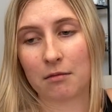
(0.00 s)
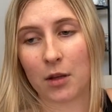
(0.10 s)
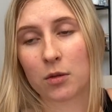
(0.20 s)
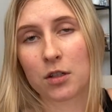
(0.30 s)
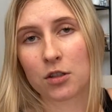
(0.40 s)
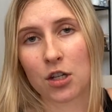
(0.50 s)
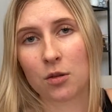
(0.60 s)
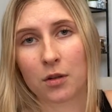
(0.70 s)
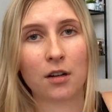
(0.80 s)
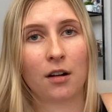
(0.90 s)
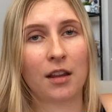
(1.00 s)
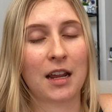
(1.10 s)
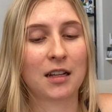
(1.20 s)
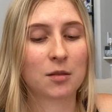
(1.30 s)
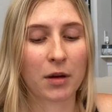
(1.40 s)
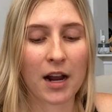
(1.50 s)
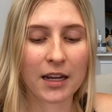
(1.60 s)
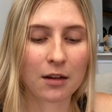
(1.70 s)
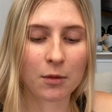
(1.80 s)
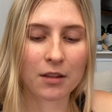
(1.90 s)
Those are two good things, but
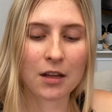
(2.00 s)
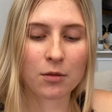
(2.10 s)
I can really